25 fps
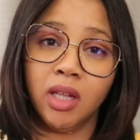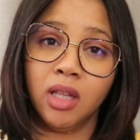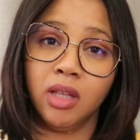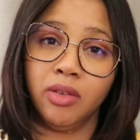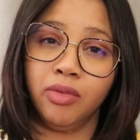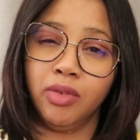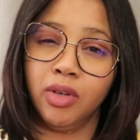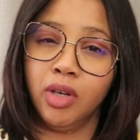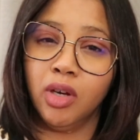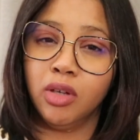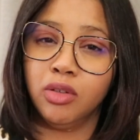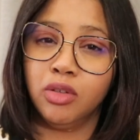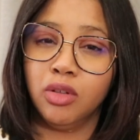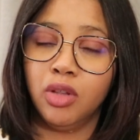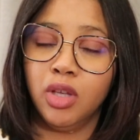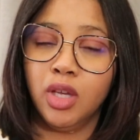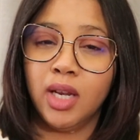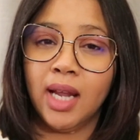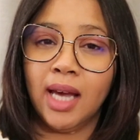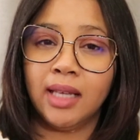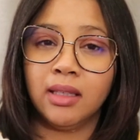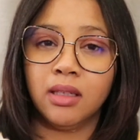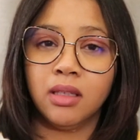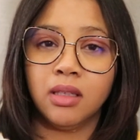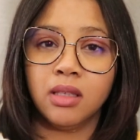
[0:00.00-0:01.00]
If you go to the
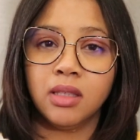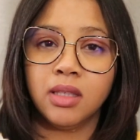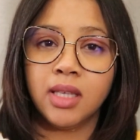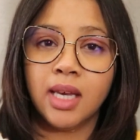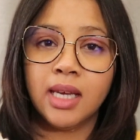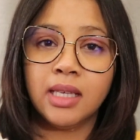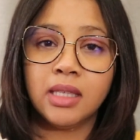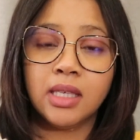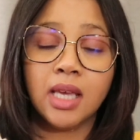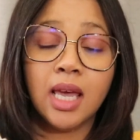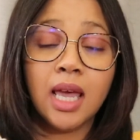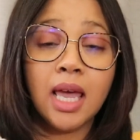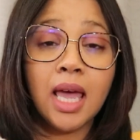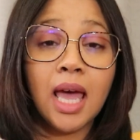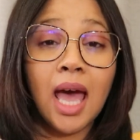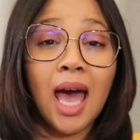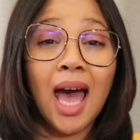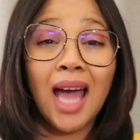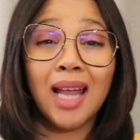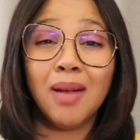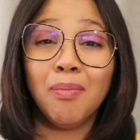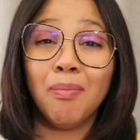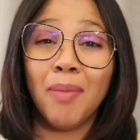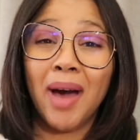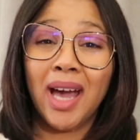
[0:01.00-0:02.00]
United States,
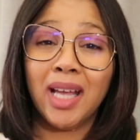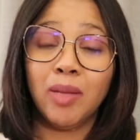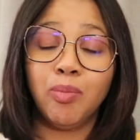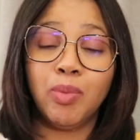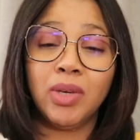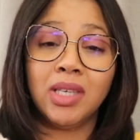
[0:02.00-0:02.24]
it might